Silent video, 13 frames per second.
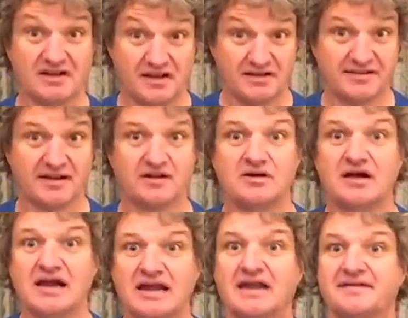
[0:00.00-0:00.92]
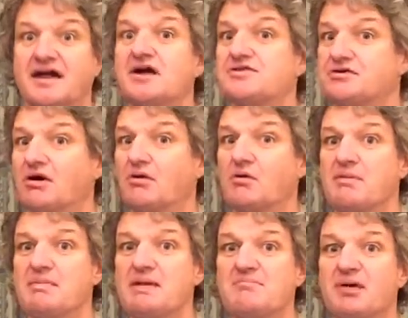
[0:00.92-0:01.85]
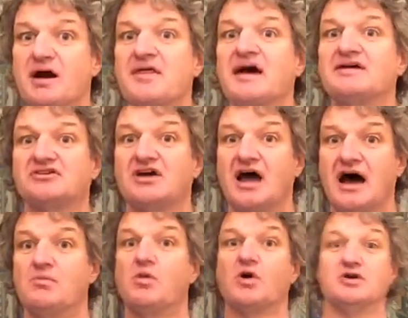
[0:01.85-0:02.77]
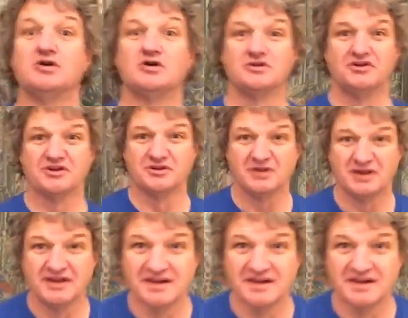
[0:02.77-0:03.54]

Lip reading: So let's go through what we mean by that and what you can do.